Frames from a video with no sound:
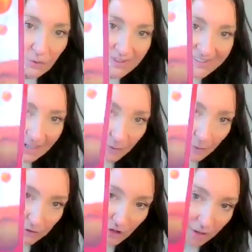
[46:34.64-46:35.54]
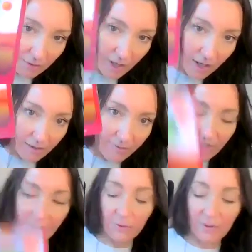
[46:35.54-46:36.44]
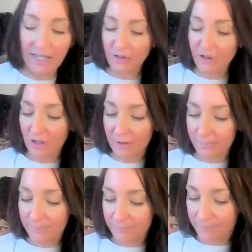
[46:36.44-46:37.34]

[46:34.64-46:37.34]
to the sacral chakra, the creation